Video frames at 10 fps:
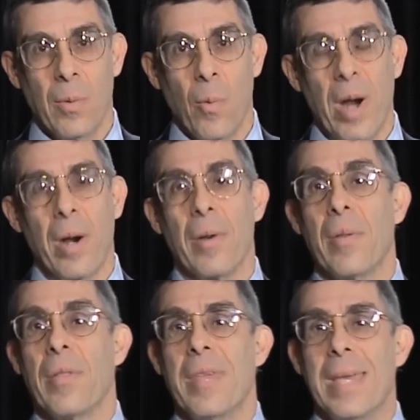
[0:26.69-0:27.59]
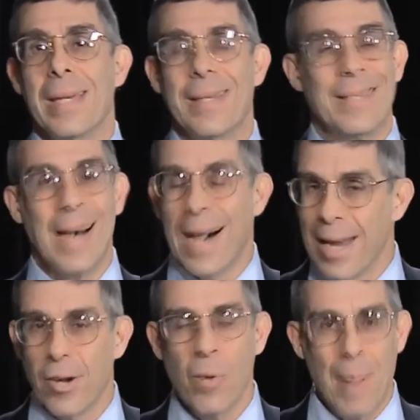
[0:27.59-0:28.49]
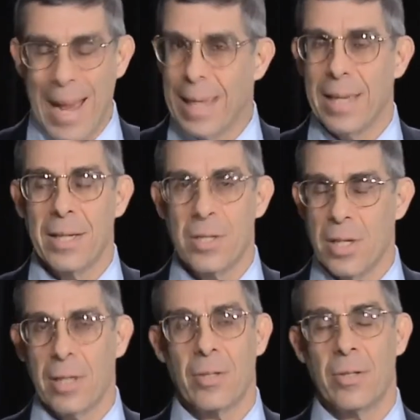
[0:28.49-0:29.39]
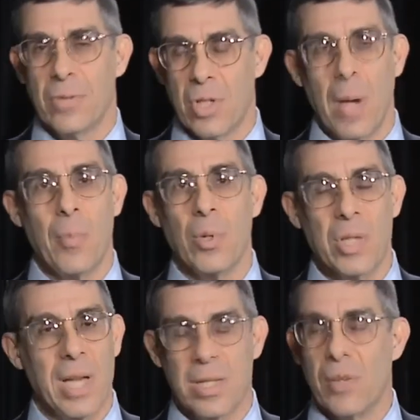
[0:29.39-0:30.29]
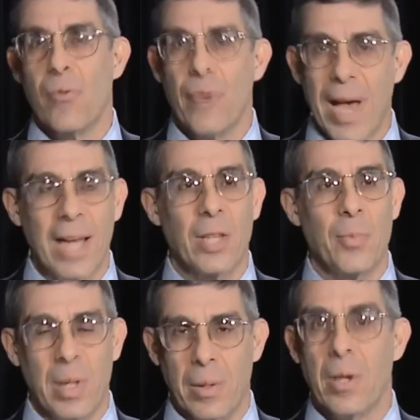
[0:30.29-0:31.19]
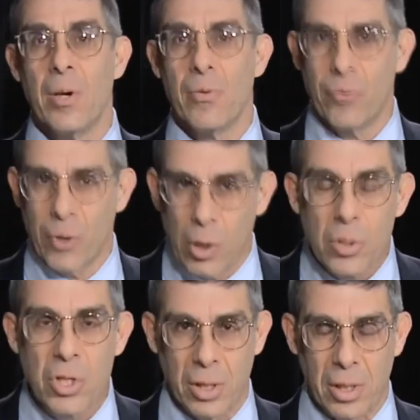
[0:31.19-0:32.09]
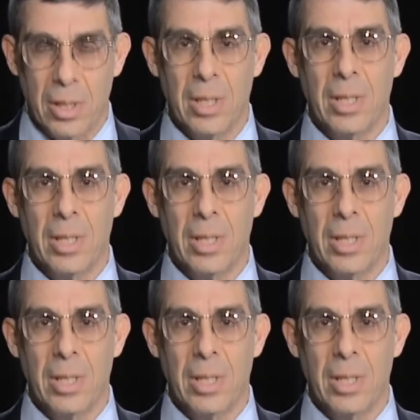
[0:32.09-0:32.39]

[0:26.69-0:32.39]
where the entire banking sector of Cyprus has in fact been frozen,